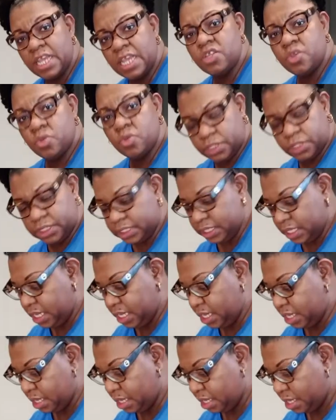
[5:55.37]
you'll
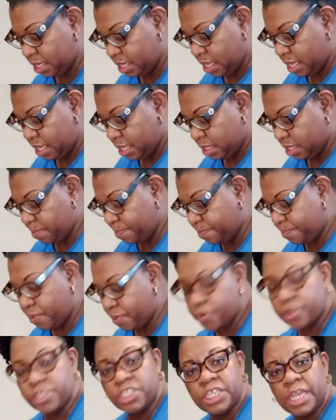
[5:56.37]
see the
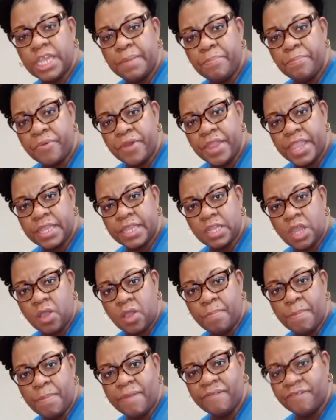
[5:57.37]
portion
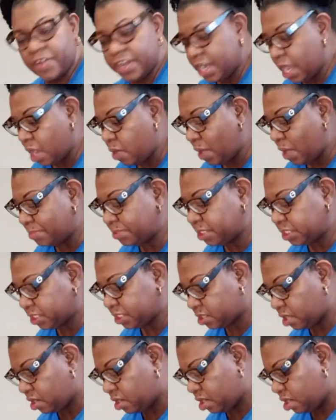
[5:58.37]
breakdown. But for now, I'm just
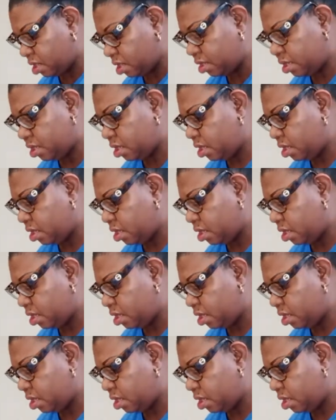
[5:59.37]
gonna